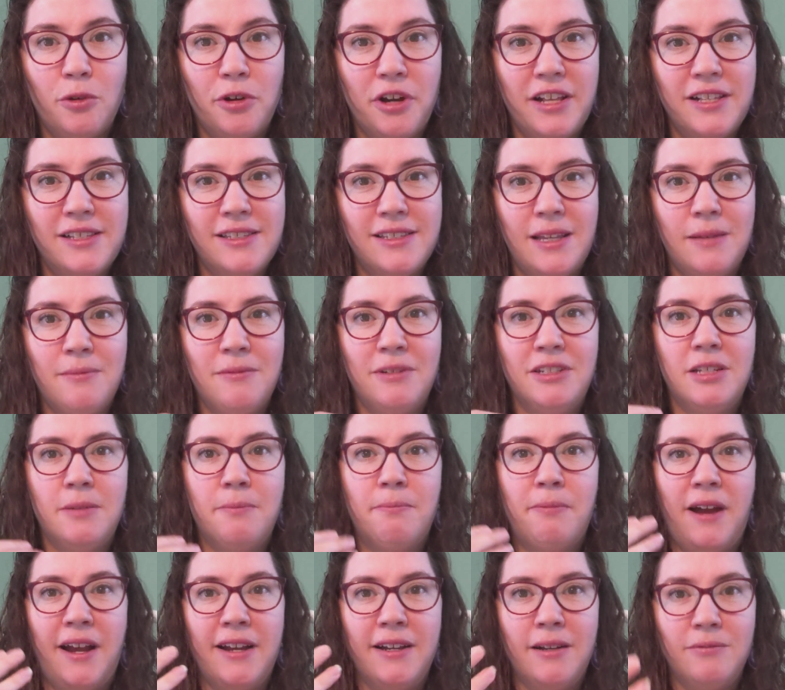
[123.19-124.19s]
Lord has sent me to
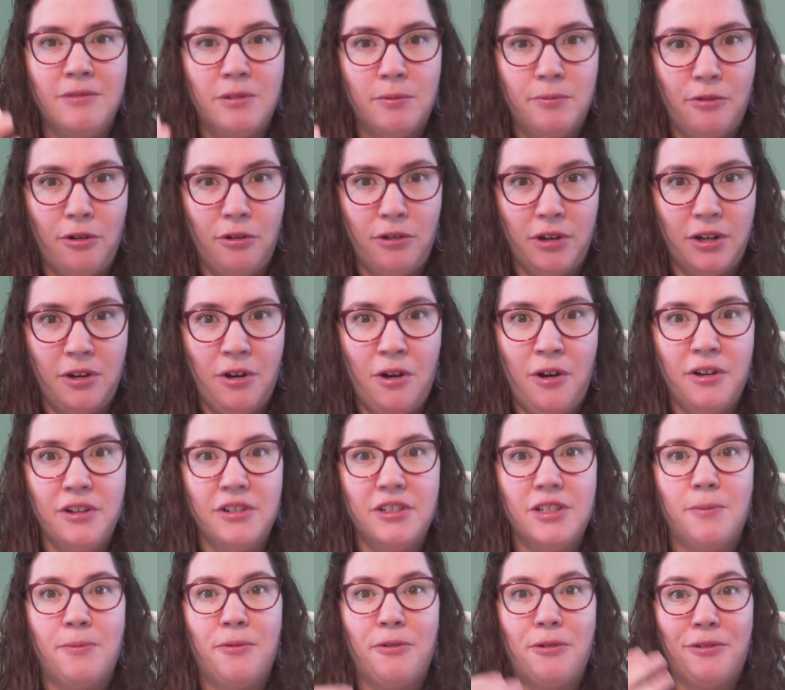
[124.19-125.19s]
bind up the
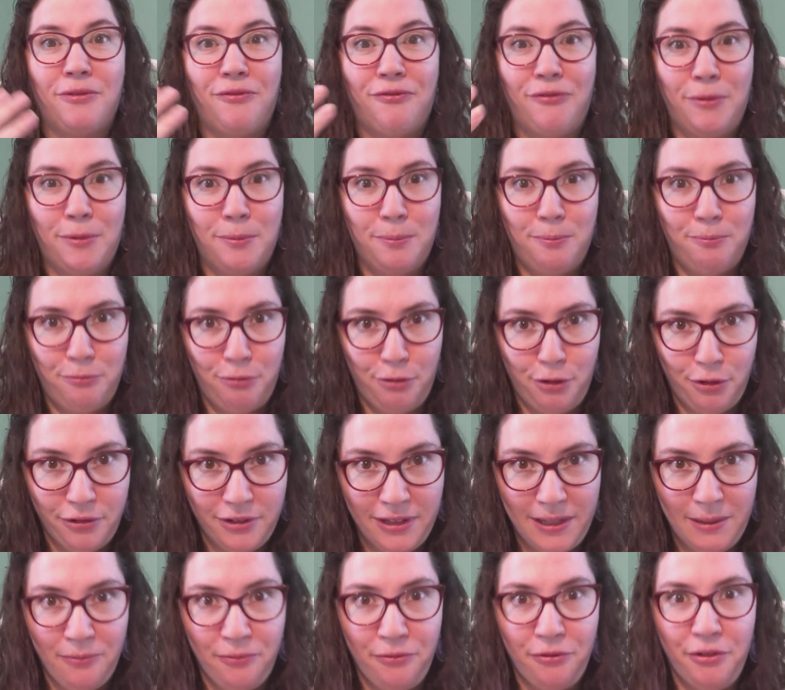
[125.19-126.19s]
brokenhearted, to
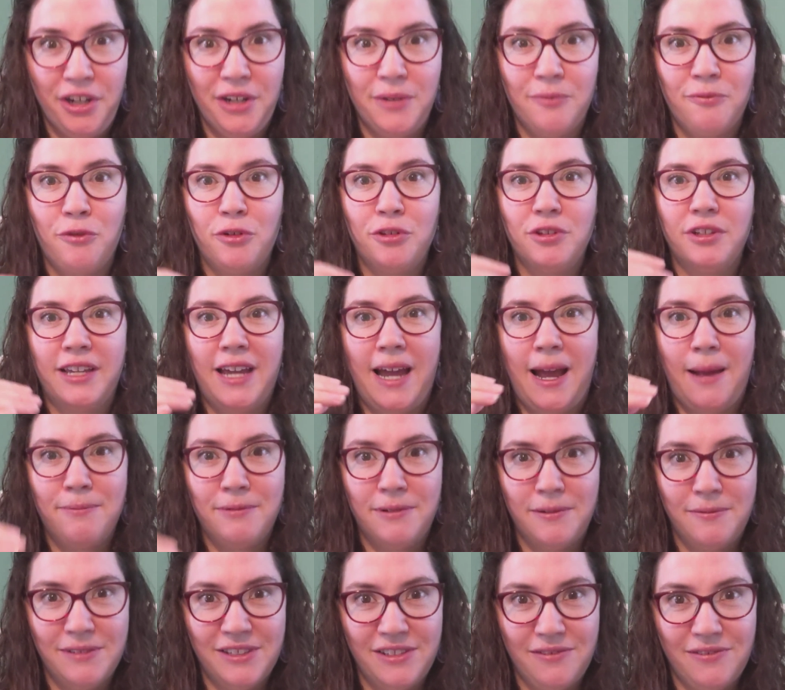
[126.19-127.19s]
proclaim freedom for the
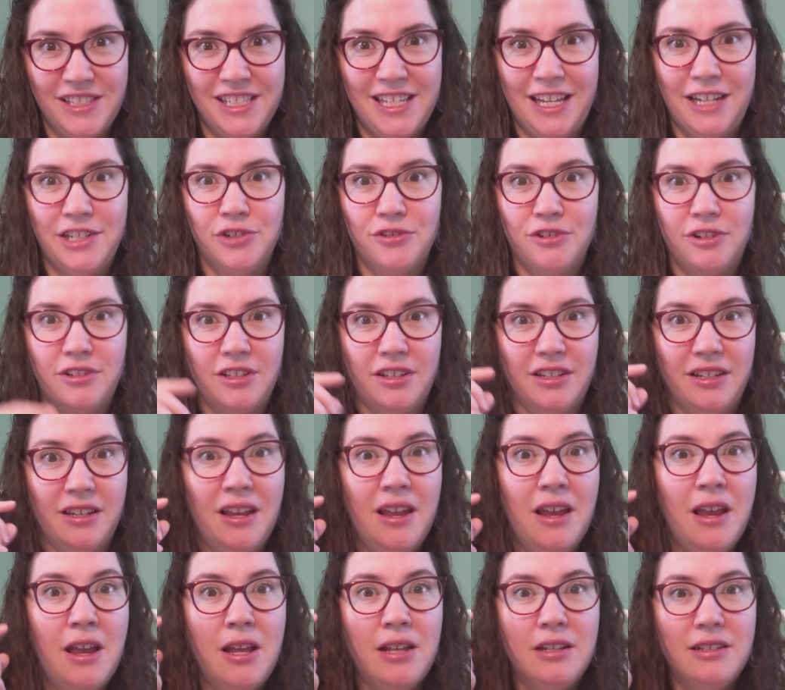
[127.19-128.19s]
captives, etc.,
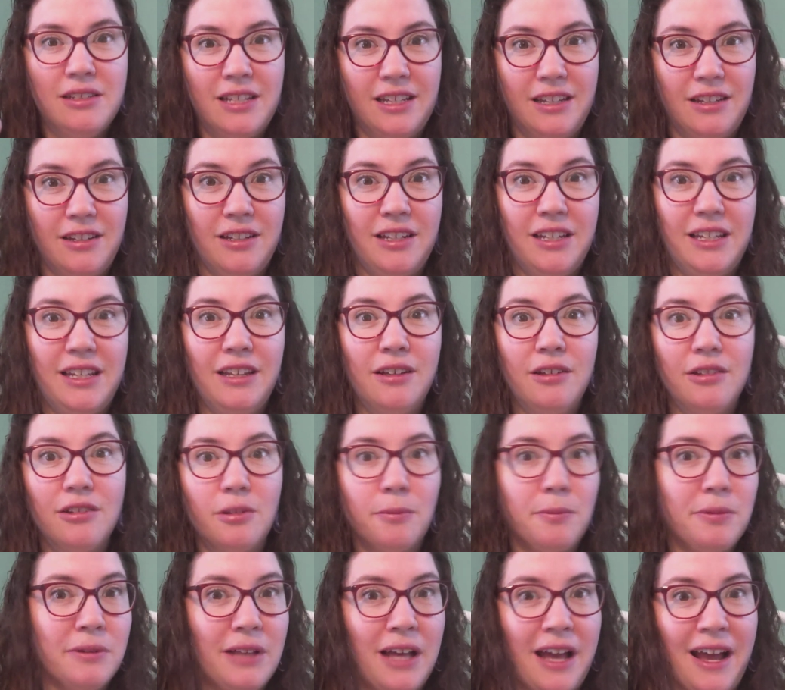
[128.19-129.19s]
to heal
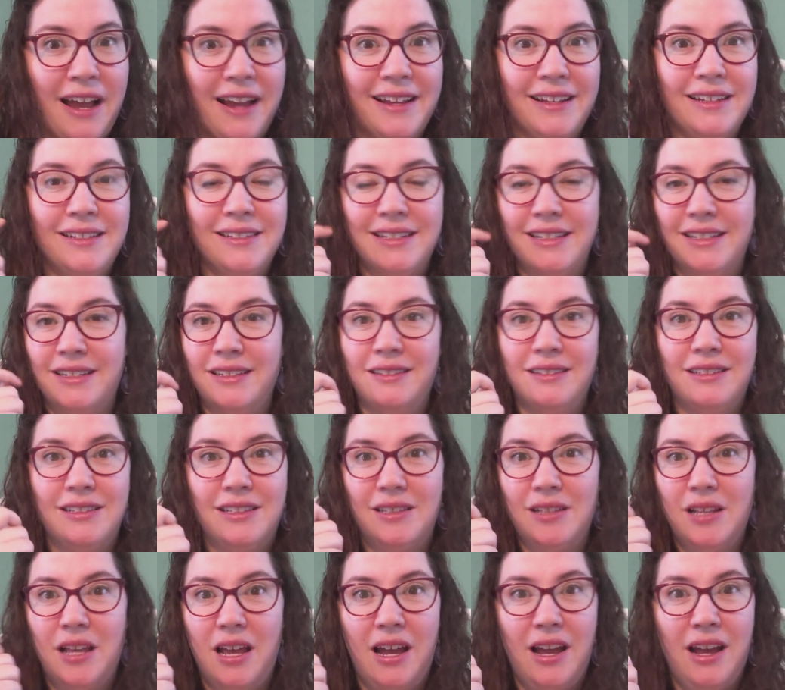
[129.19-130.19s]
the blind and
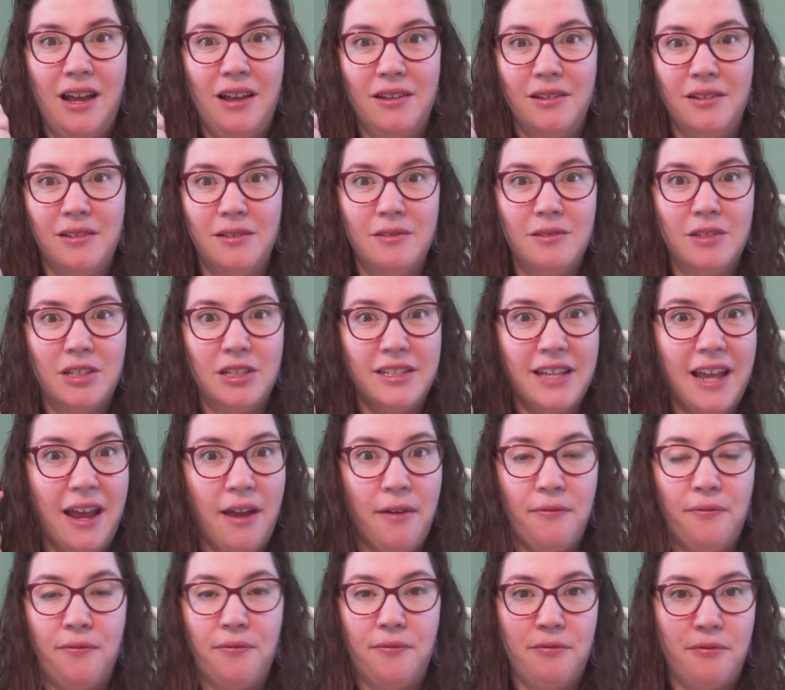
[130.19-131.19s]
the
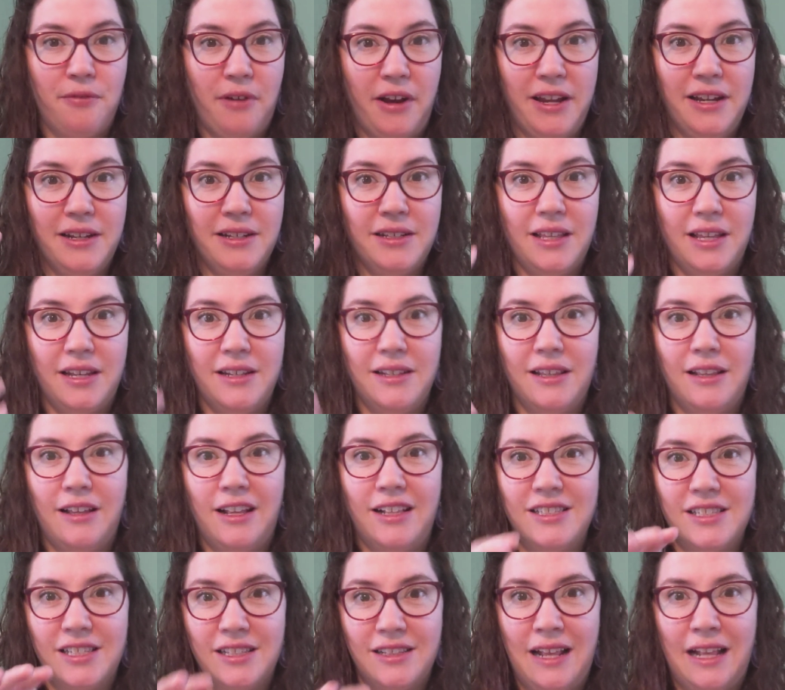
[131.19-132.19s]
deaf, right?
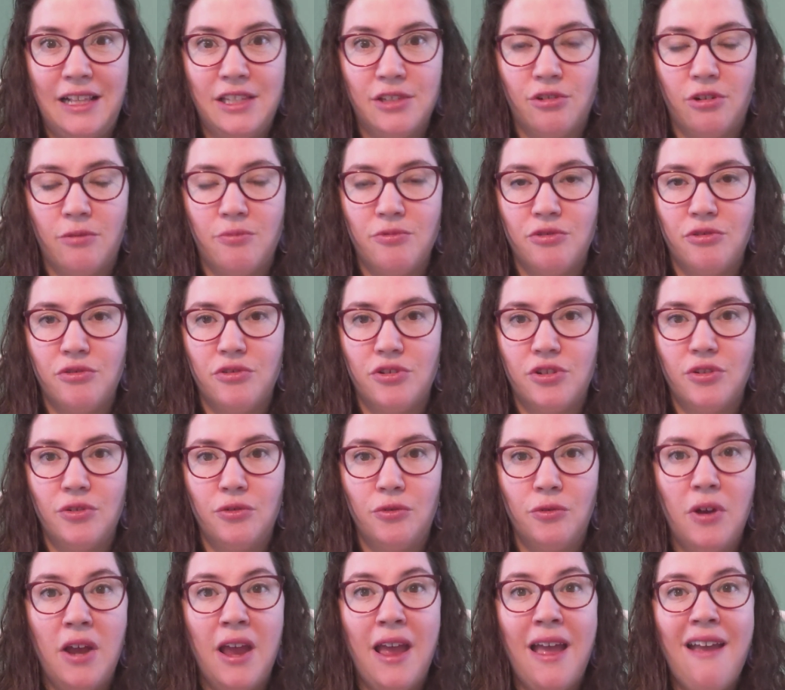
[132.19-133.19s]
That's in that scripture
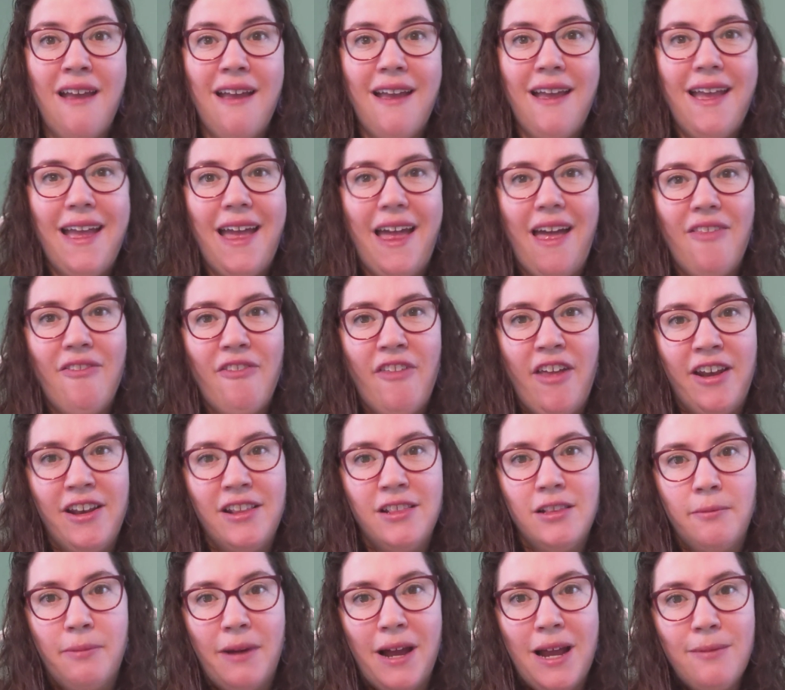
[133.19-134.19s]
too. And then
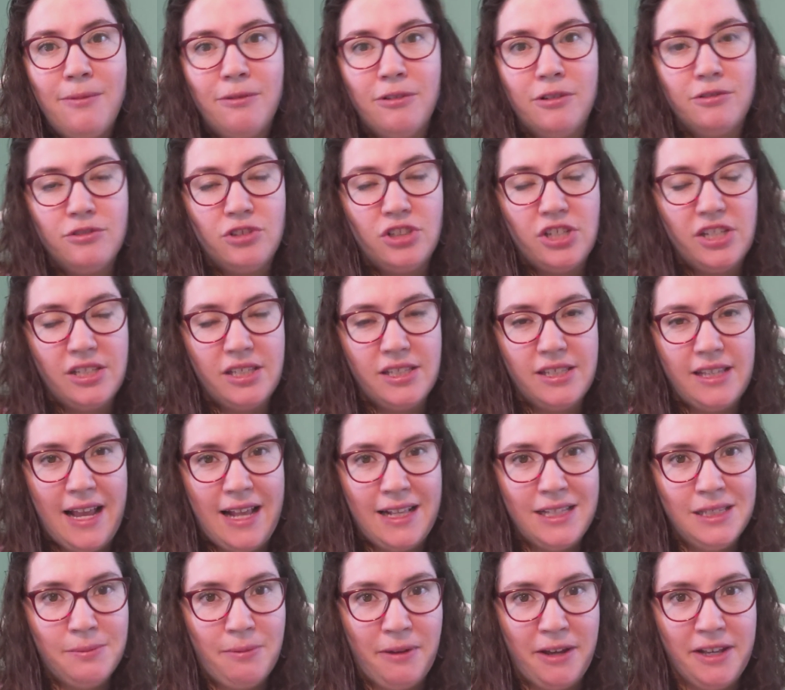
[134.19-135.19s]
in the Bible, Jesus
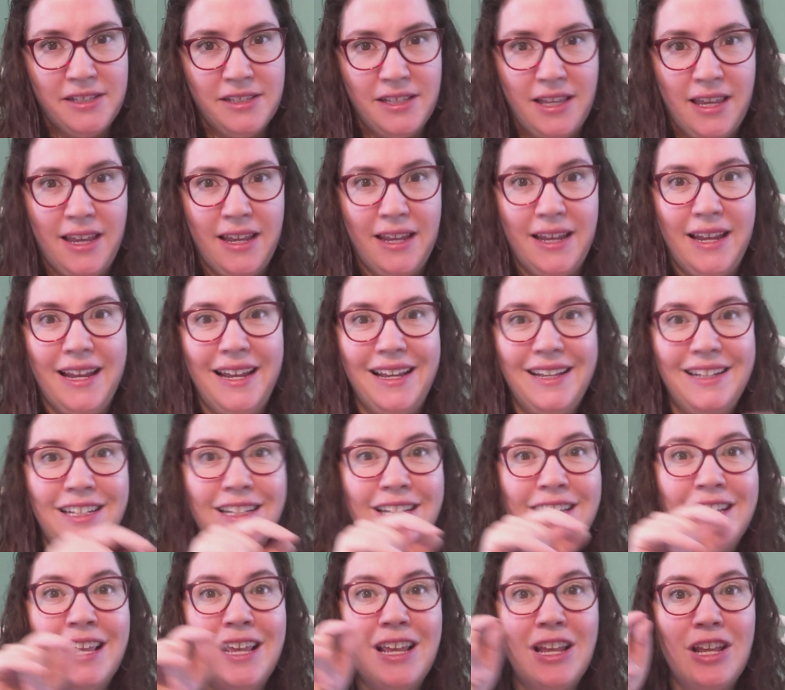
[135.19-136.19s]
ends by saying,
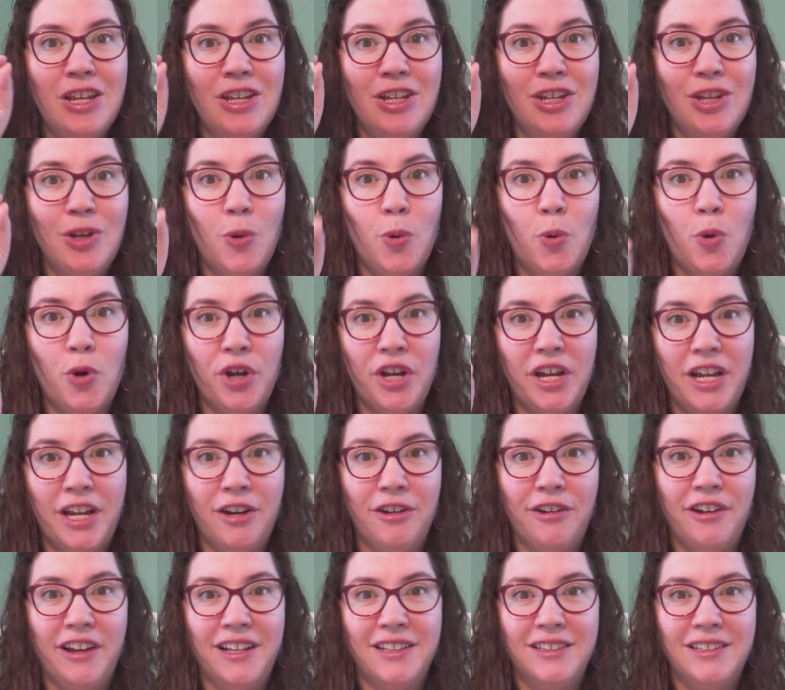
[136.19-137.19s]
in your
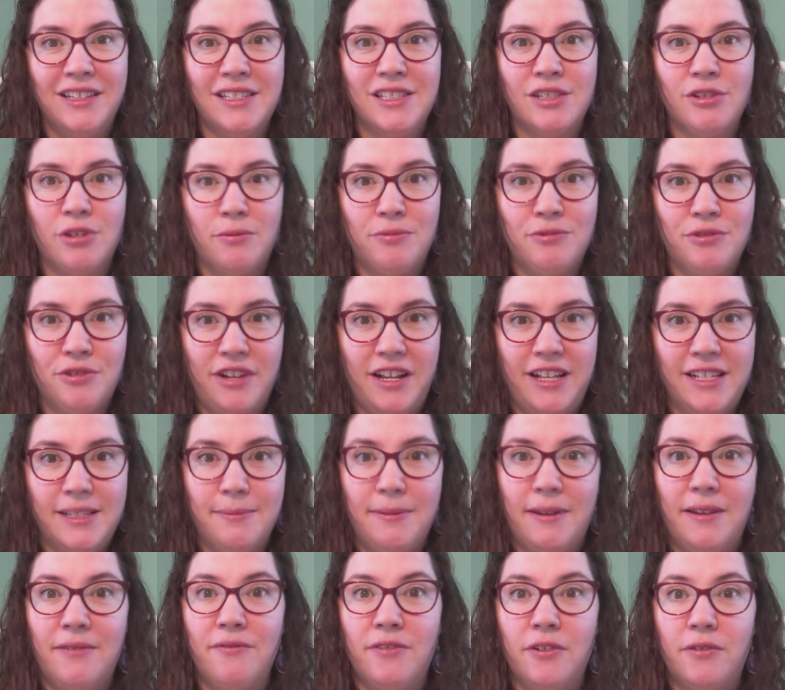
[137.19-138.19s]
hearing, this scripture has
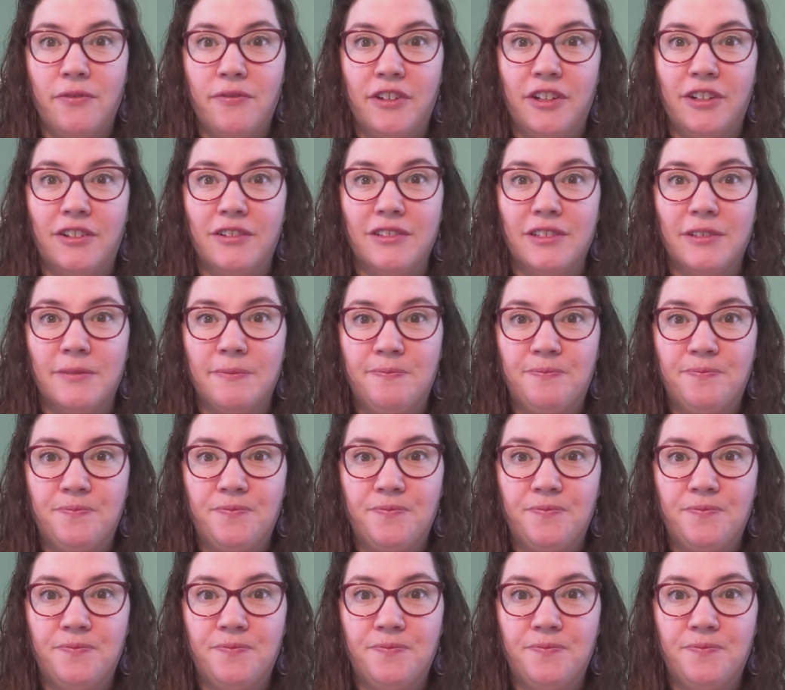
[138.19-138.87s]
been fulfilled.